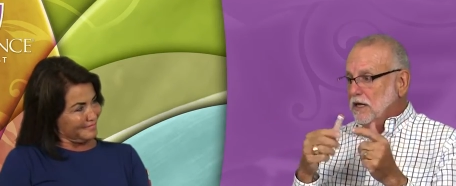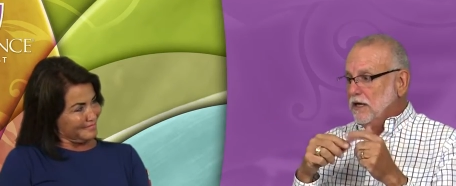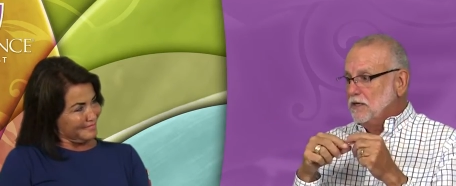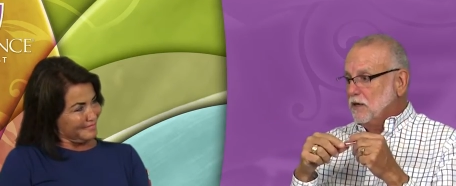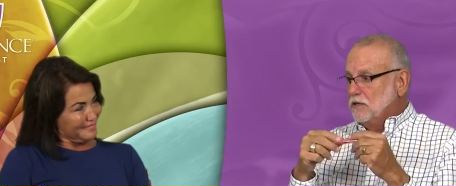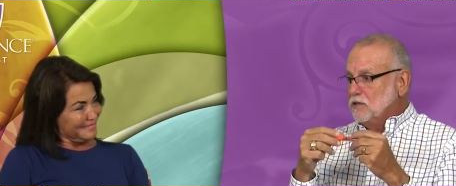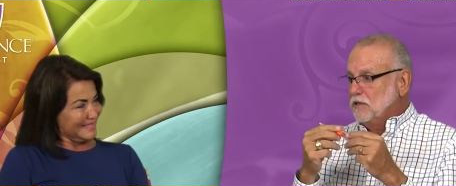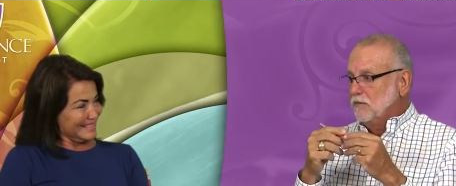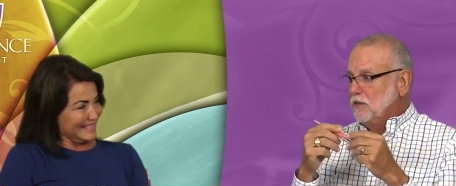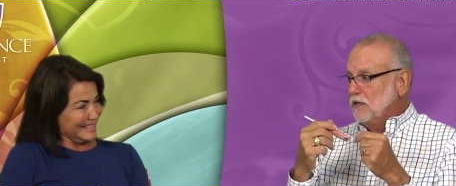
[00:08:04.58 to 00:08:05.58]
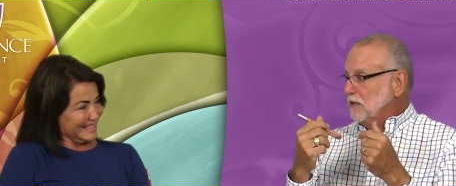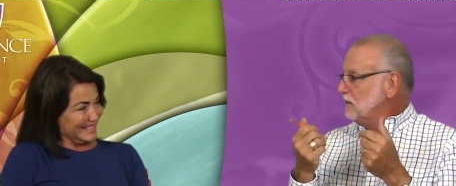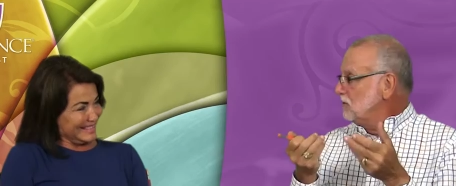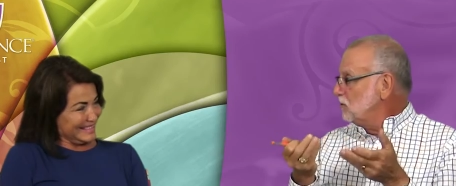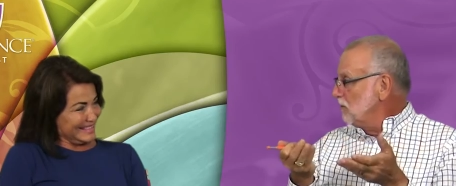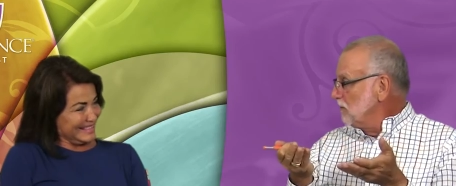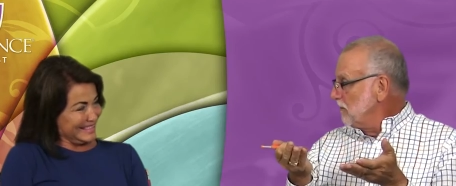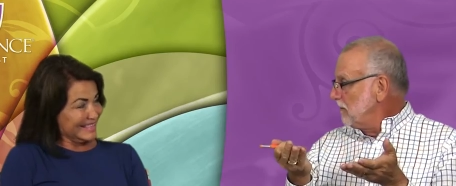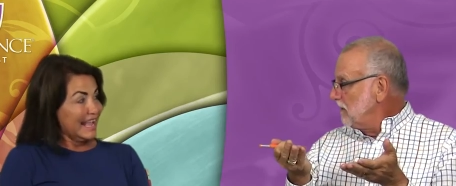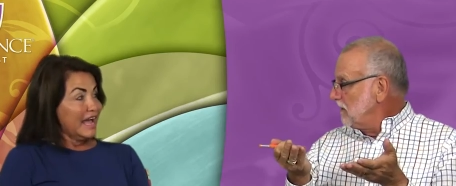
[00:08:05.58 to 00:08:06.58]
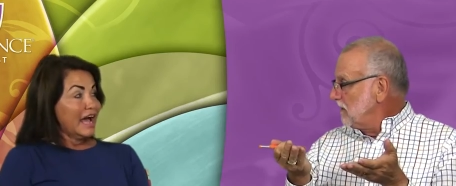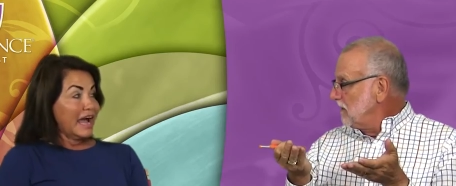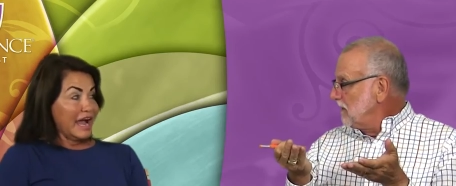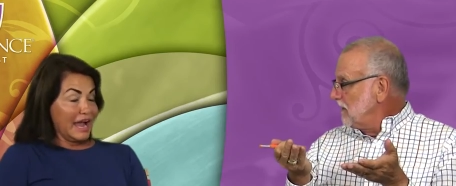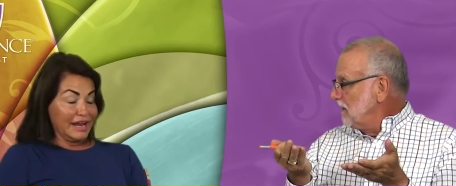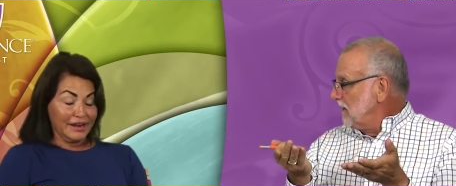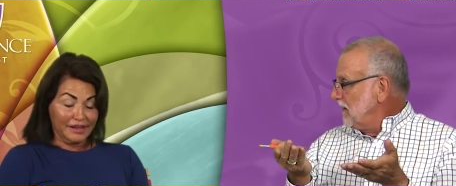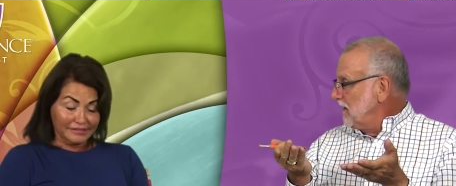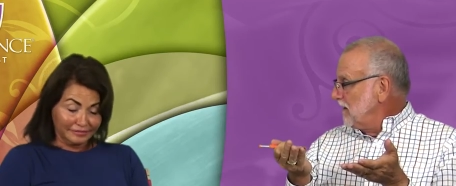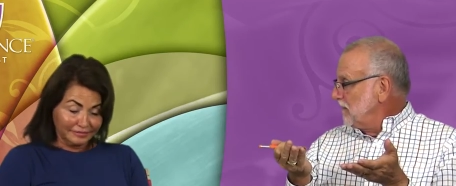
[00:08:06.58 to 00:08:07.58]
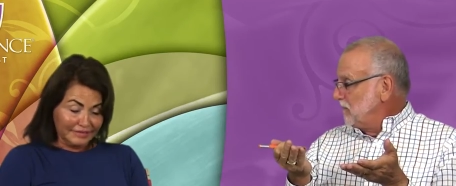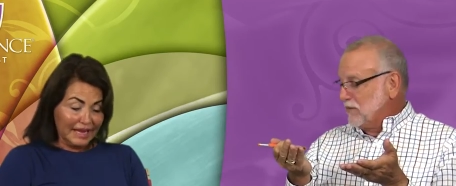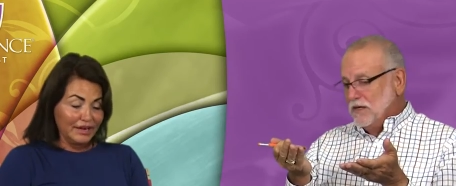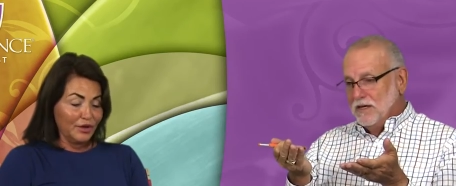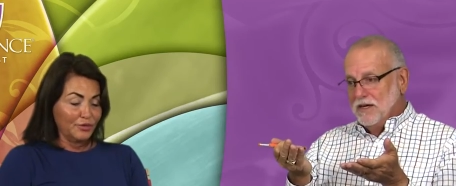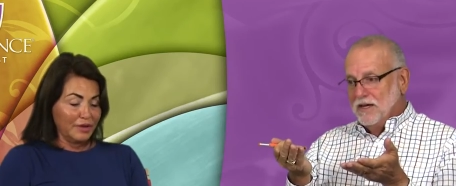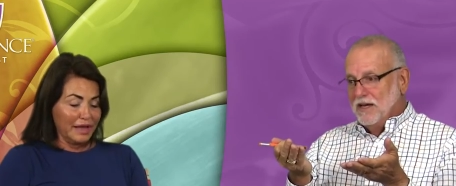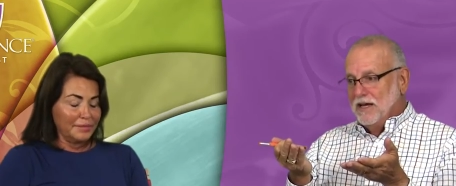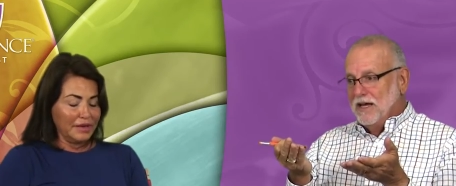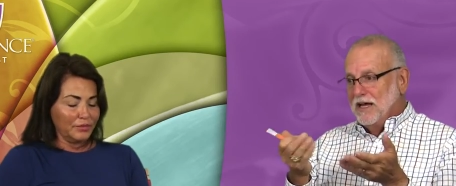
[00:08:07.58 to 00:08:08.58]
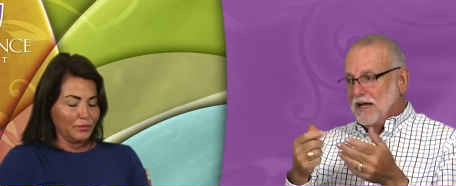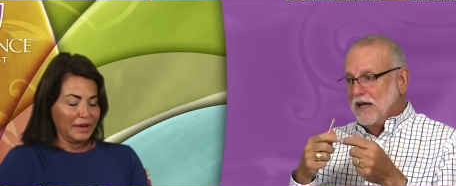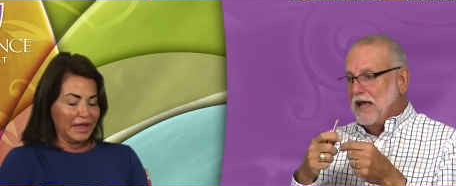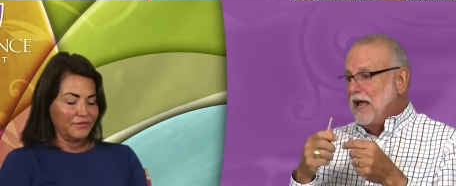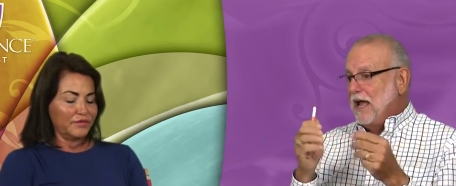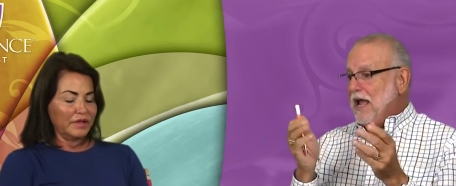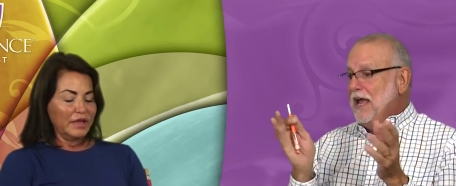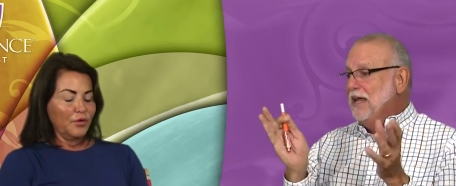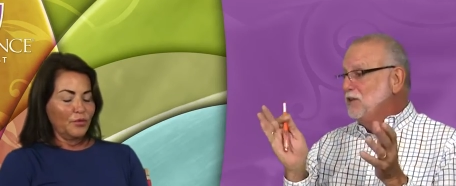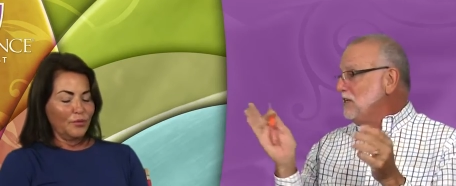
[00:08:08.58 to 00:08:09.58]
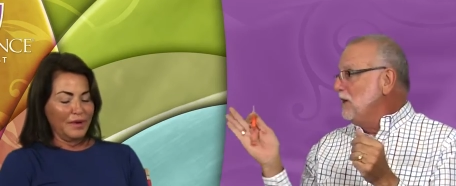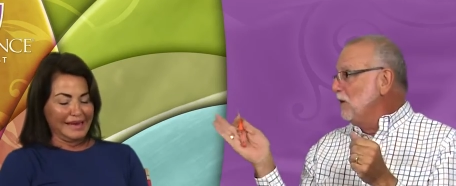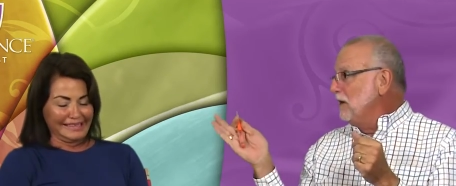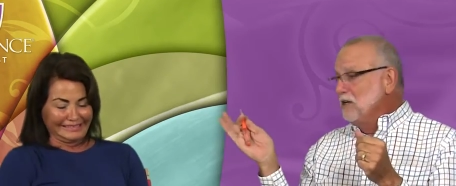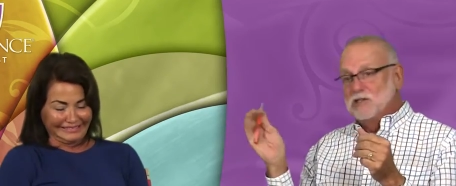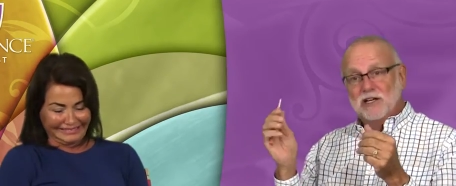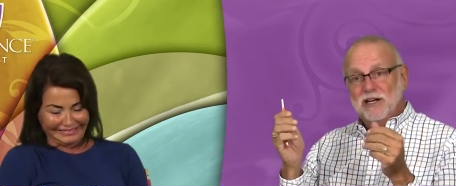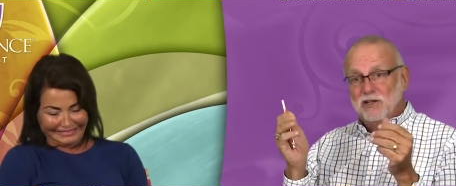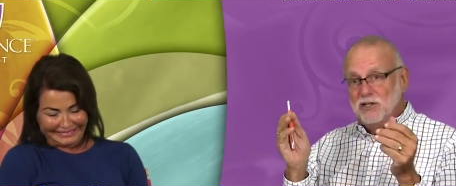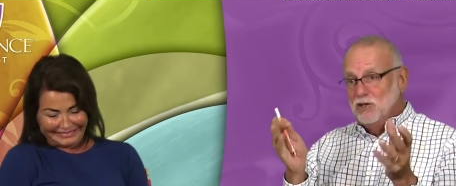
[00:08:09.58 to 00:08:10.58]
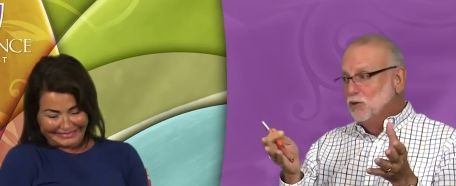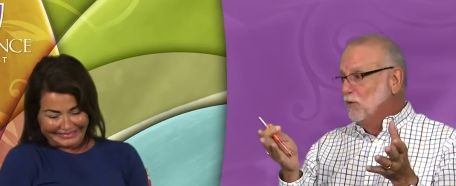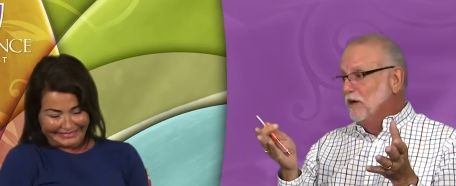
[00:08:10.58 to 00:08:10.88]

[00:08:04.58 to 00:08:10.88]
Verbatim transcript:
Speaker 1: it causes him to get concerned. I know. I know. I mean, we have and DREs. Digital